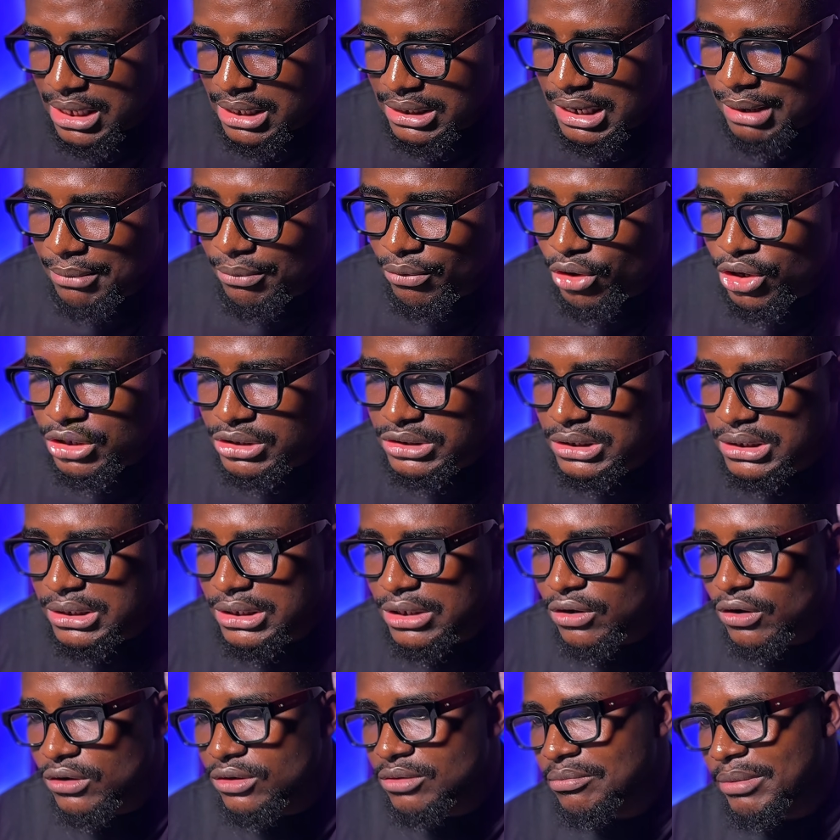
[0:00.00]
Now I'm going to
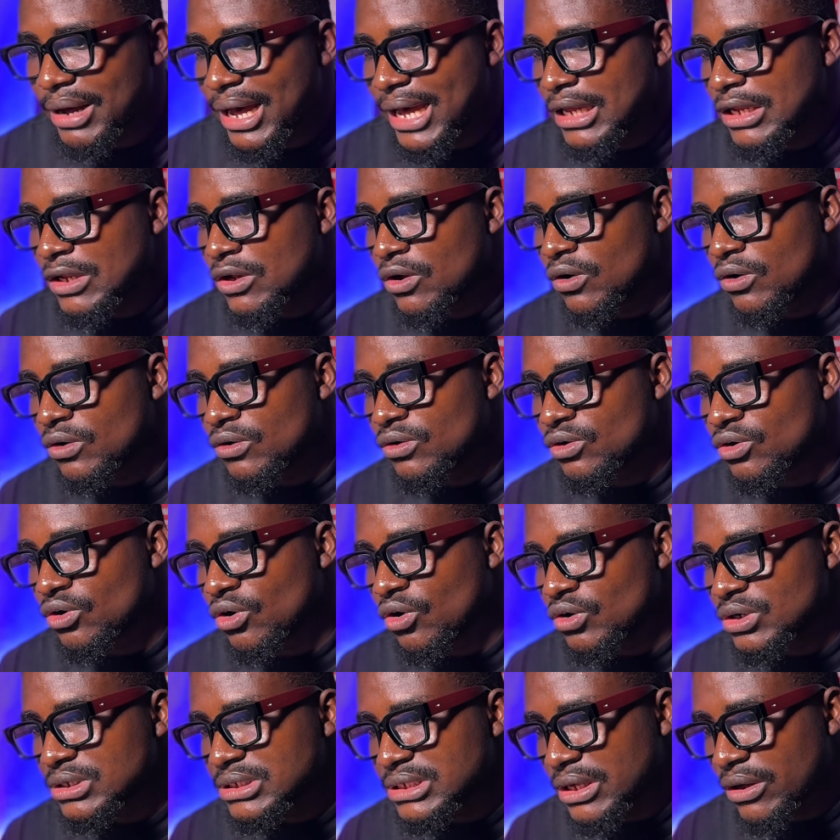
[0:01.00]
click on buy long
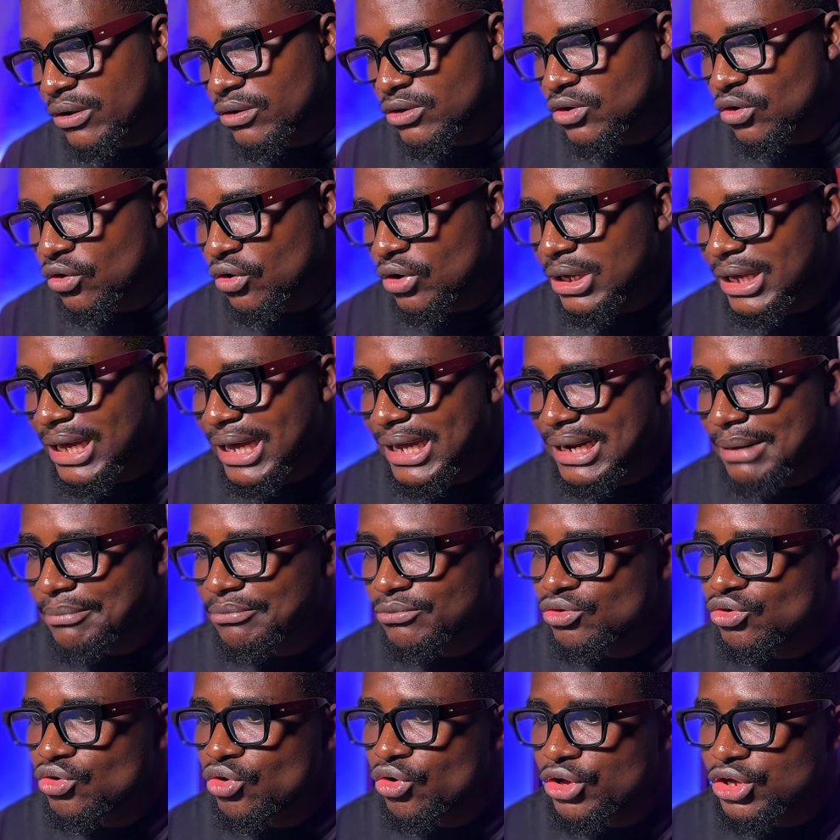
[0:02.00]
or sell long, and
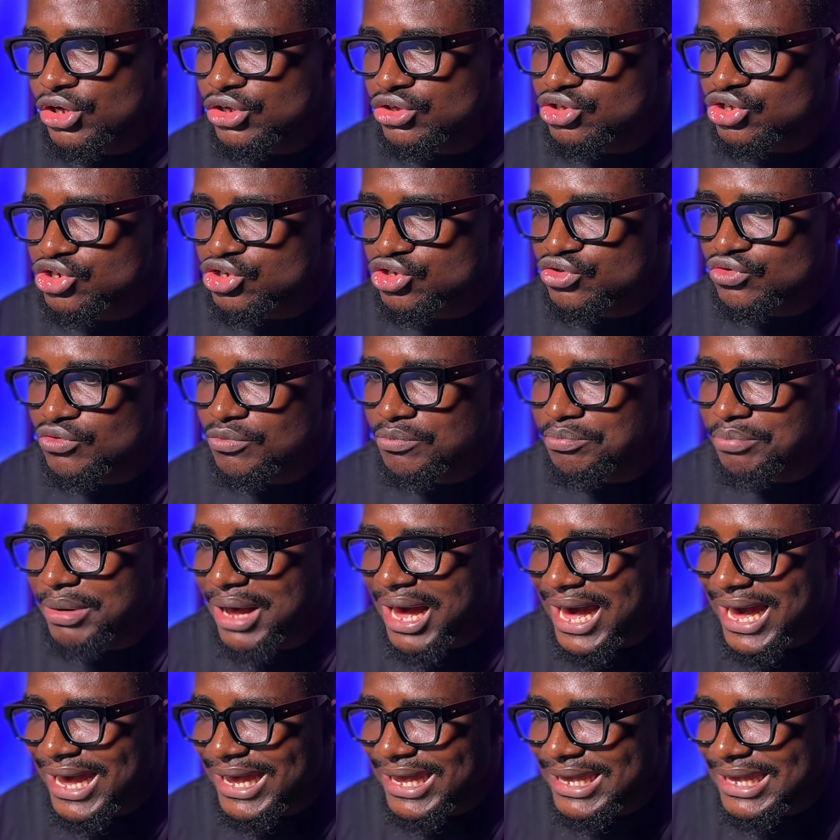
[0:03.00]
I'm going to
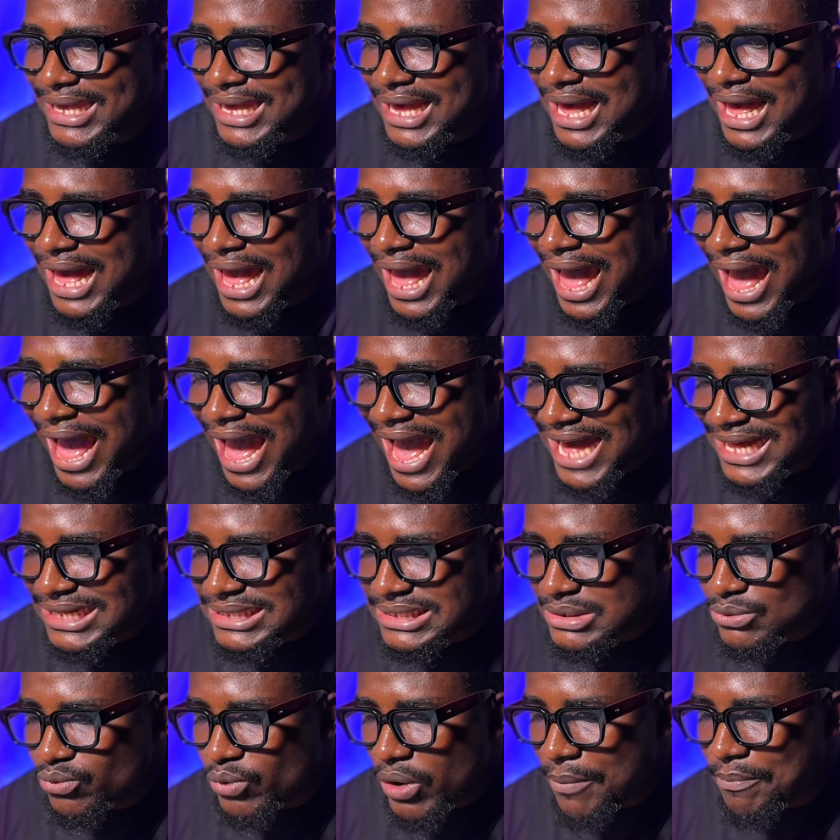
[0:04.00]
buy
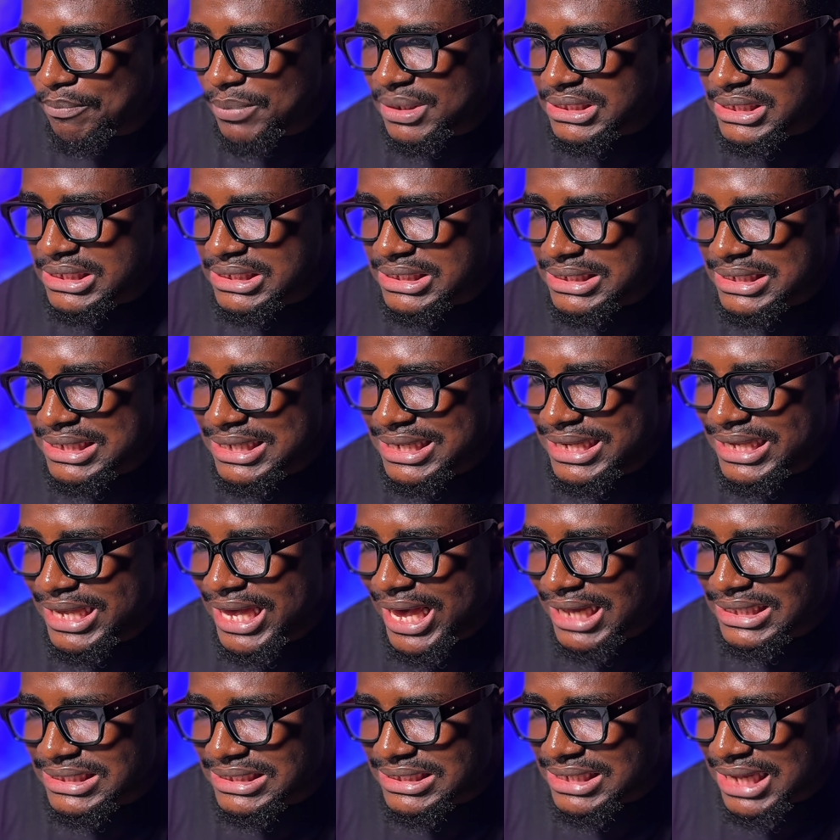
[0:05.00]
at when BTC
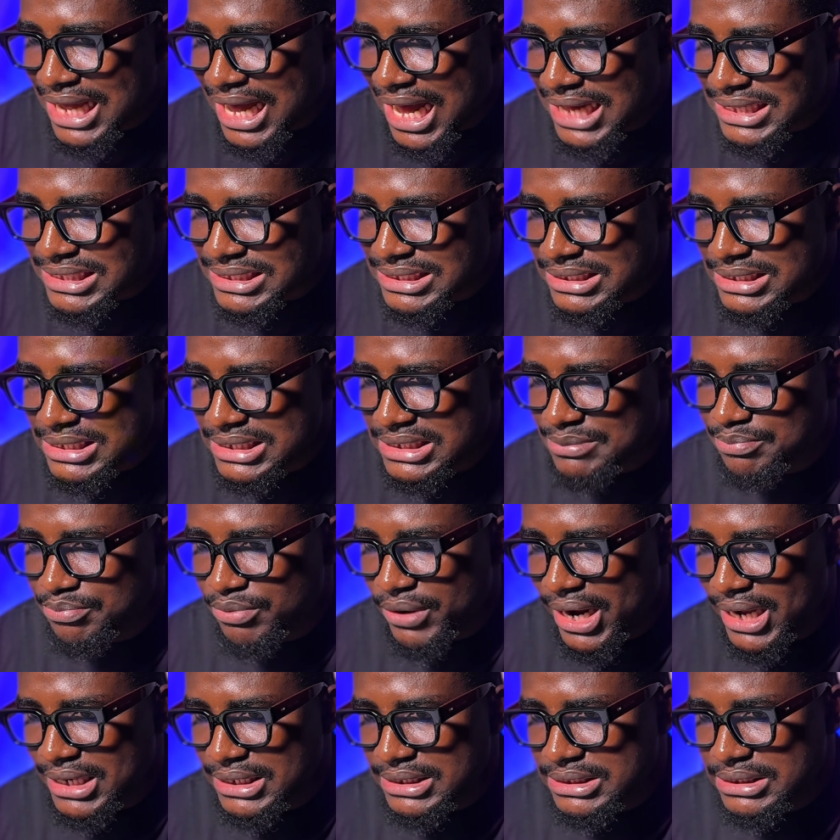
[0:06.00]
gets at this
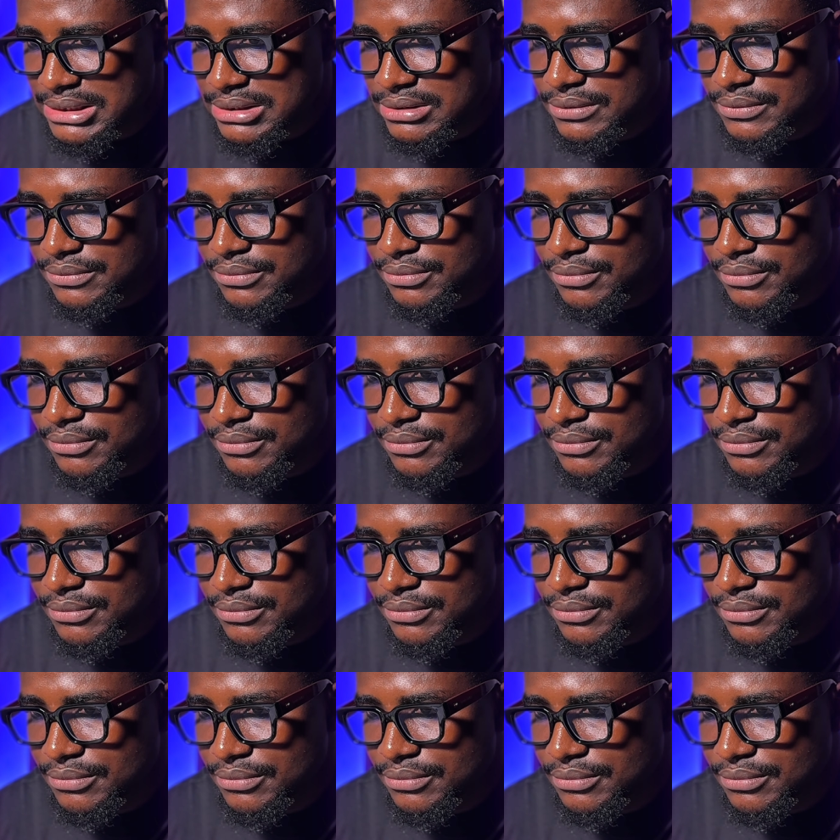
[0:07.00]
price.